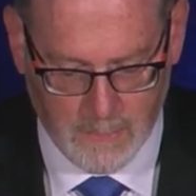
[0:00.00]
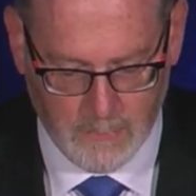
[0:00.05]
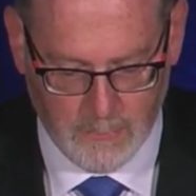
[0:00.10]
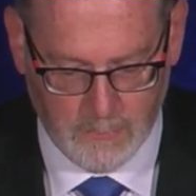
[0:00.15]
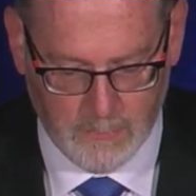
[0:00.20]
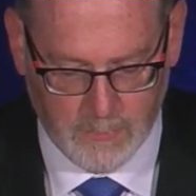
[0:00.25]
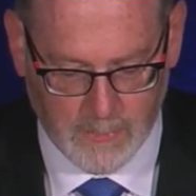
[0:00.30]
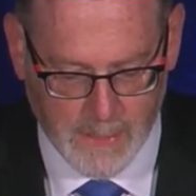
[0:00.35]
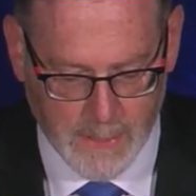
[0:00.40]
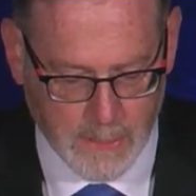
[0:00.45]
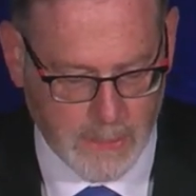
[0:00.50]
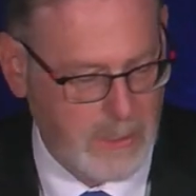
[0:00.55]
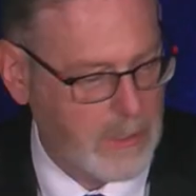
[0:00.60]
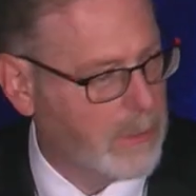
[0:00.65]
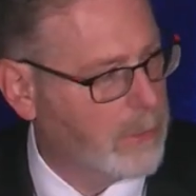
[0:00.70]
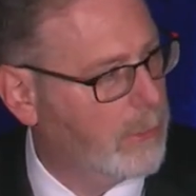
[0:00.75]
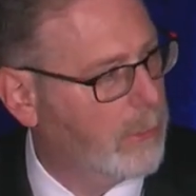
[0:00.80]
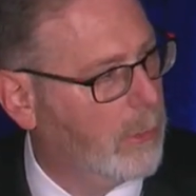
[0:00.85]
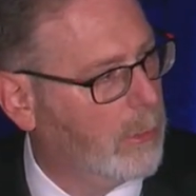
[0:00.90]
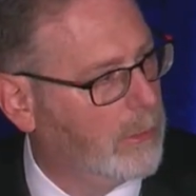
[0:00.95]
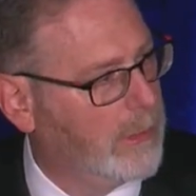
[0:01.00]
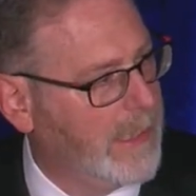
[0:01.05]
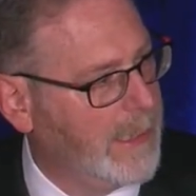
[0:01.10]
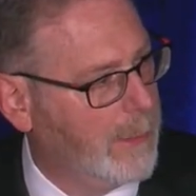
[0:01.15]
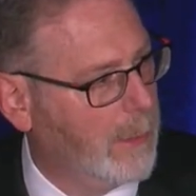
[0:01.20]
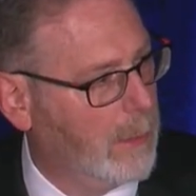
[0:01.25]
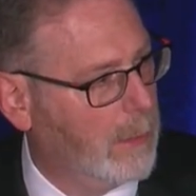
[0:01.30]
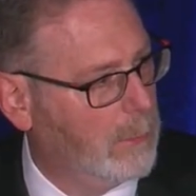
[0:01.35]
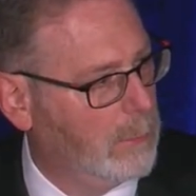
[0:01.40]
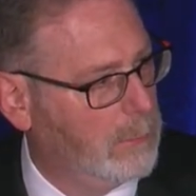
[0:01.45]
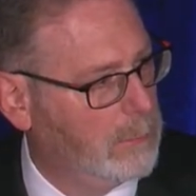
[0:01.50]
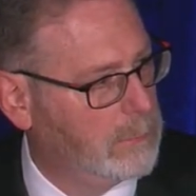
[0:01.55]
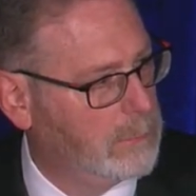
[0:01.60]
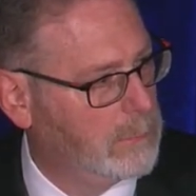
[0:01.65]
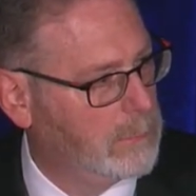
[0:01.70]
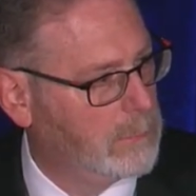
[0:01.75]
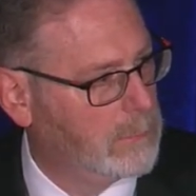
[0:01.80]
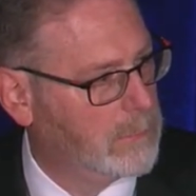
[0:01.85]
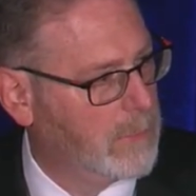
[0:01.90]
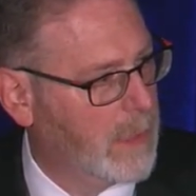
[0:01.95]
Flint and Toledo
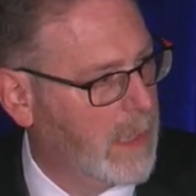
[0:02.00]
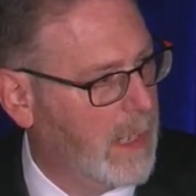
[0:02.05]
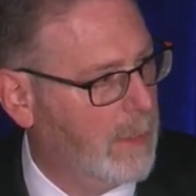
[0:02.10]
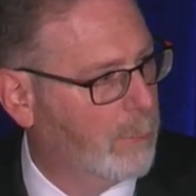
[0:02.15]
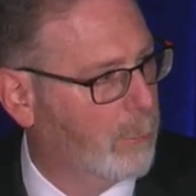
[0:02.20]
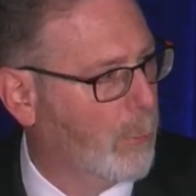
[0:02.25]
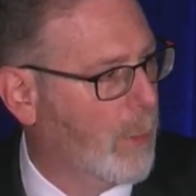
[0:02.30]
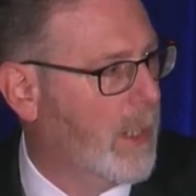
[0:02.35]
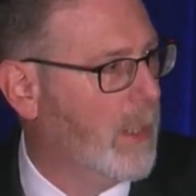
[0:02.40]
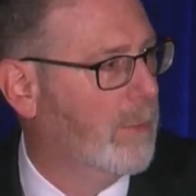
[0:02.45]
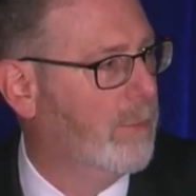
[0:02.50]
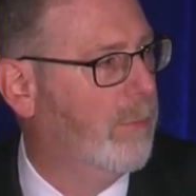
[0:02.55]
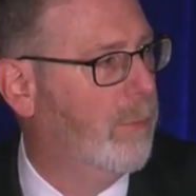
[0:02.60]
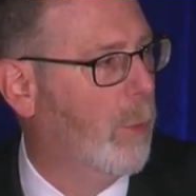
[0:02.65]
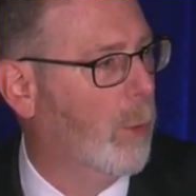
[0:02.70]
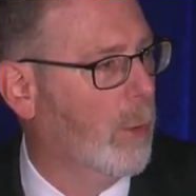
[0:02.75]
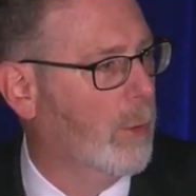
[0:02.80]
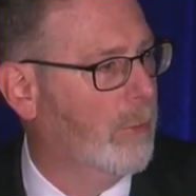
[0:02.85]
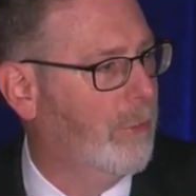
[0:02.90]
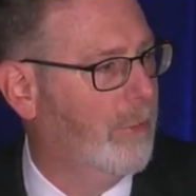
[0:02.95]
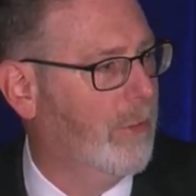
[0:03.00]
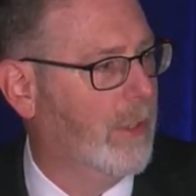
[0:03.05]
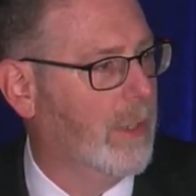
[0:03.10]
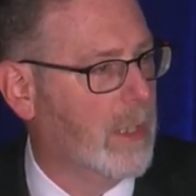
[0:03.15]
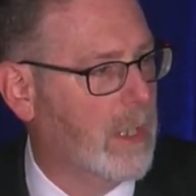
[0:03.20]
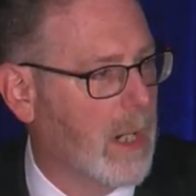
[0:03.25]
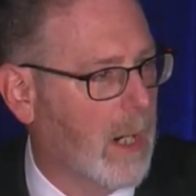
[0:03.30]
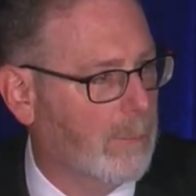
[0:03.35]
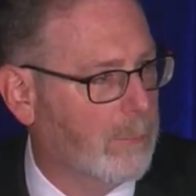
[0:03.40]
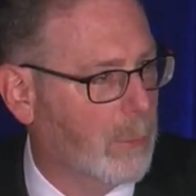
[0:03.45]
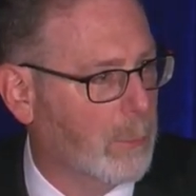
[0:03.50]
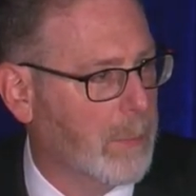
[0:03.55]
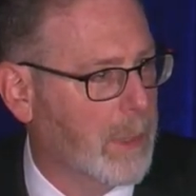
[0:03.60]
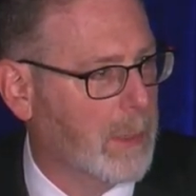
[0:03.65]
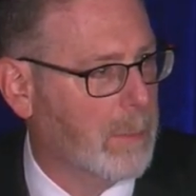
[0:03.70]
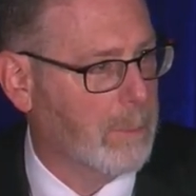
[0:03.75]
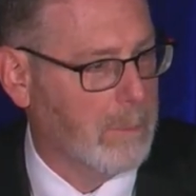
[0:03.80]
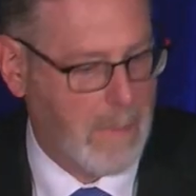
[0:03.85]
have reinforced that government